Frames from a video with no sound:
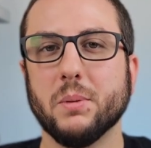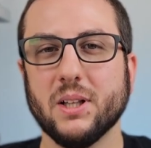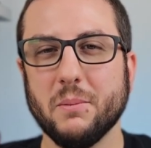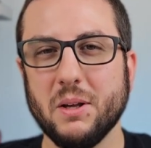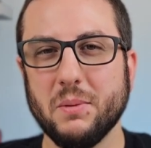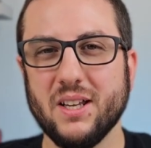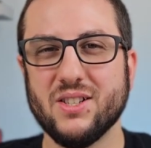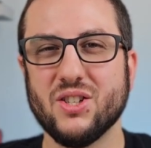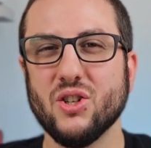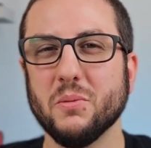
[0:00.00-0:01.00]
But let me be
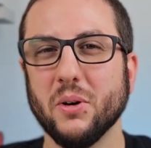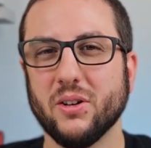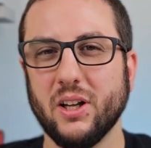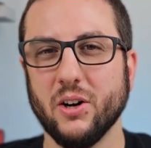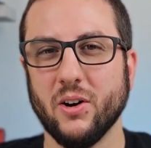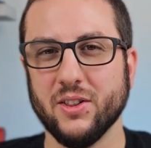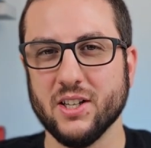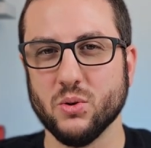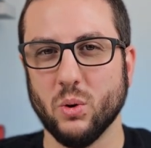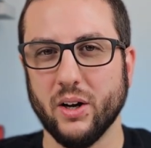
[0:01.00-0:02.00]
super clear on
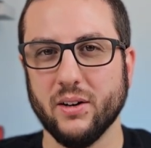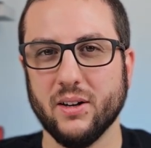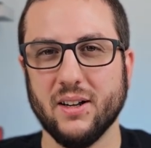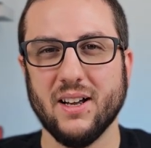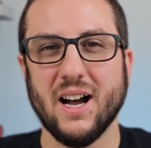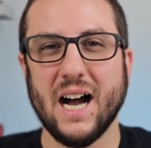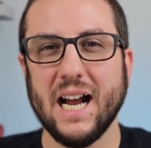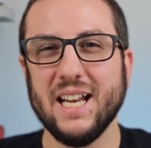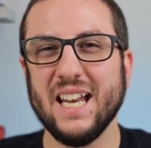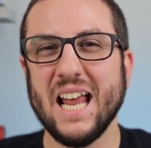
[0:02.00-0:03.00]
this one. I
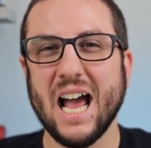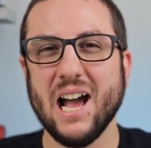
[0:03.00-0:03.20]
didn't have